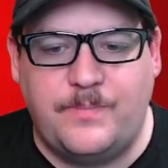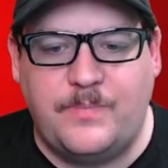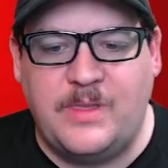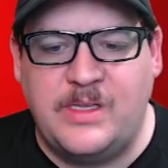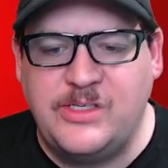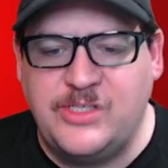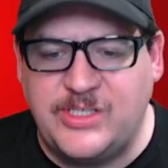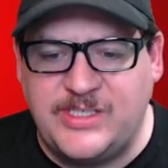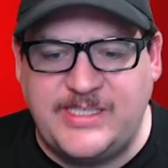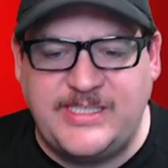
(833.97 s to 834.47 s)

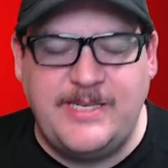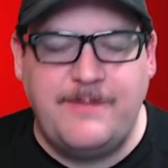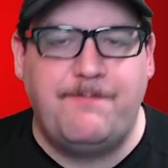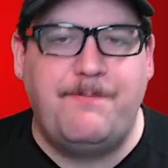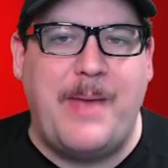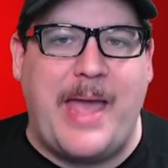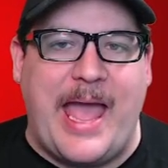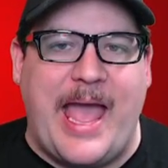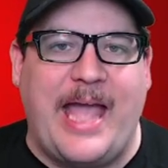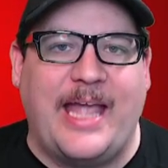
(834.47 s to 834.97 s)
just sit
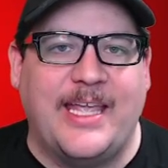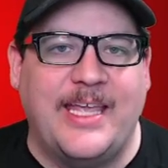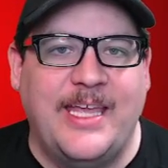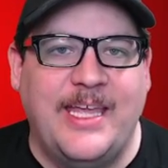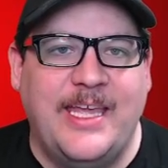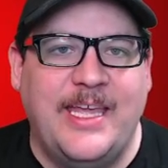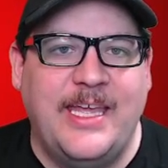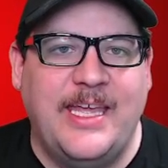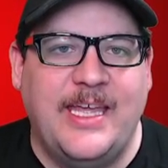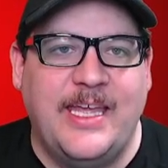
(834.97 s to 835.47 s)
back
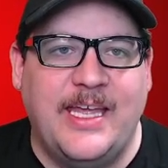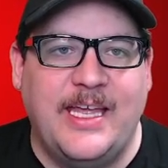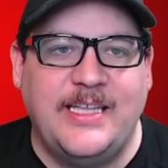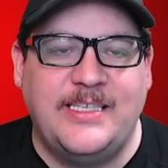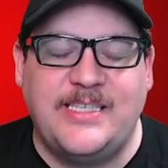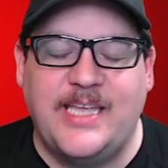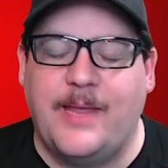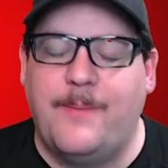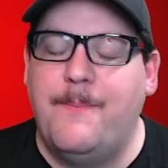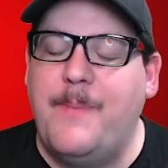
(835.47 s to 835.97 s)
and
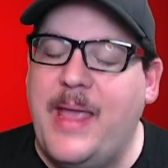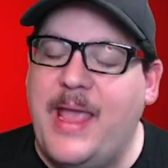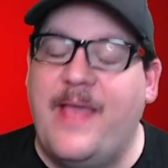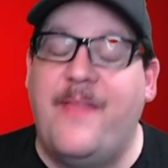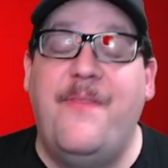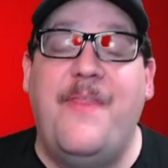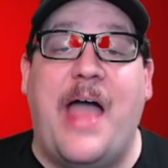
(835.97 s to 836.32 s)
say, man,